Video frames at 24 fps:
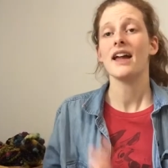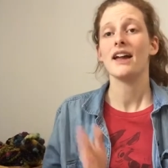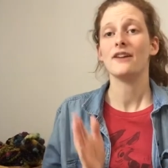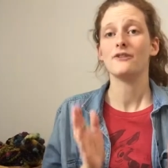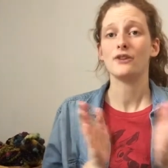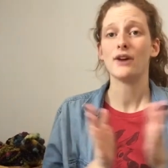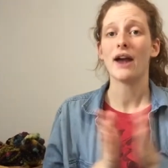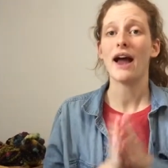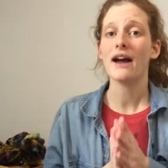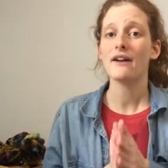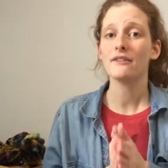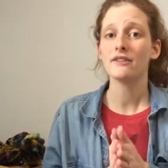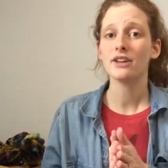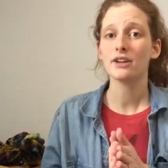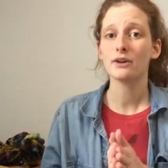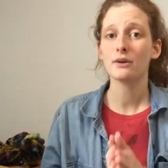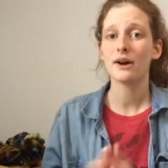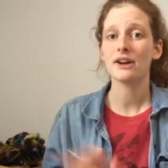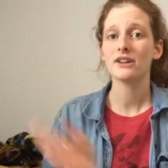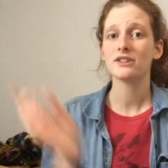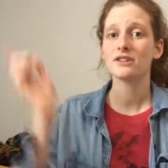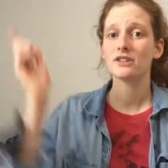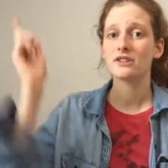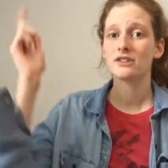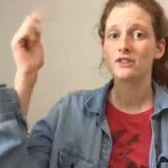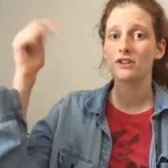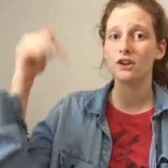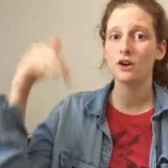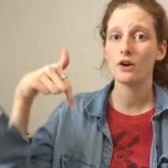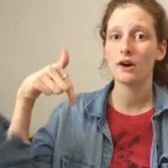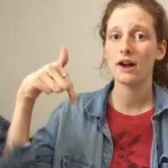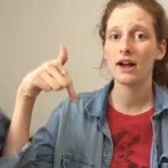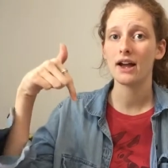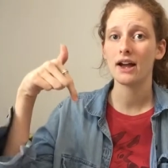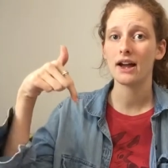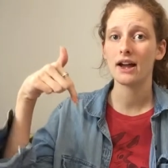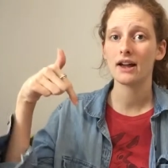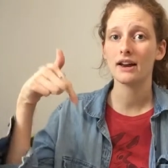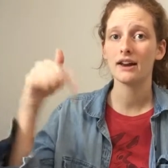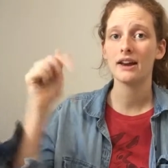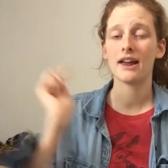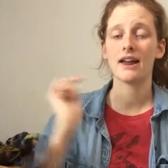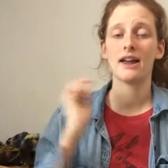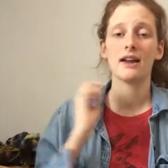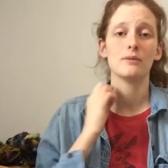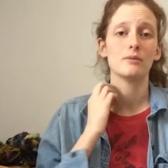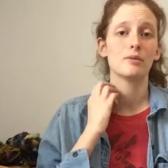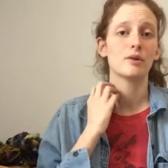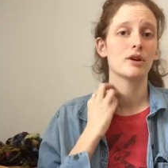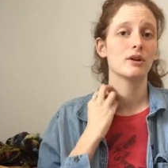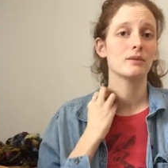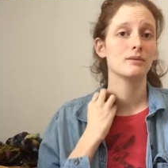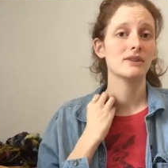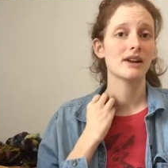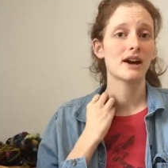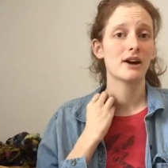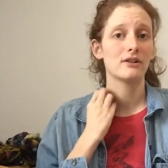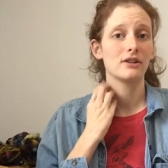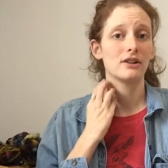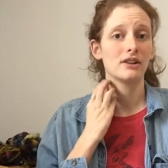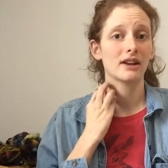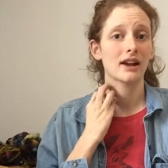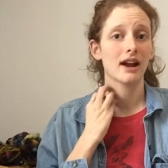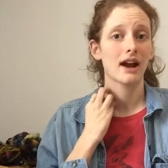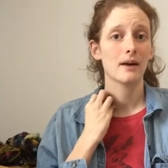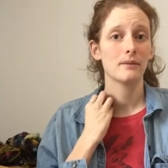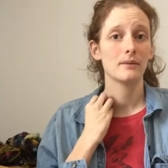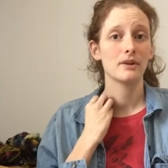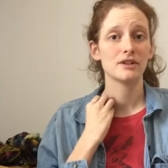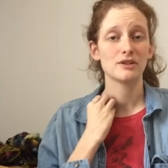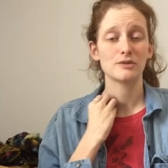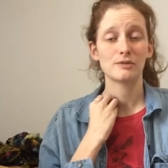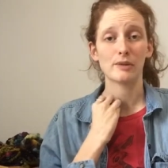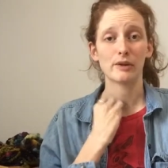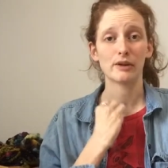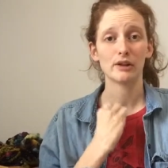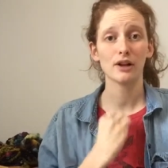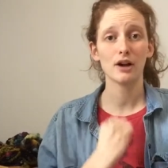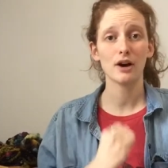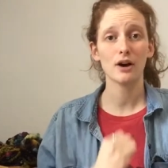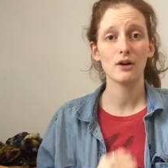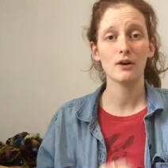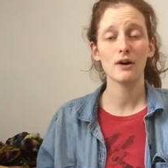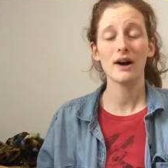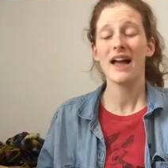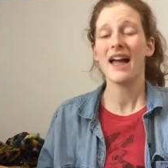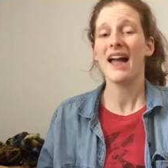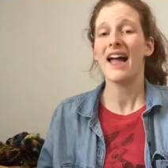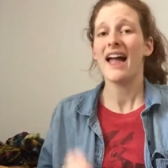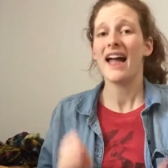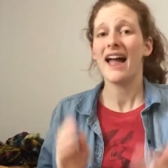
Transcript: If you have any questions, go ahead and put them down in the comments below.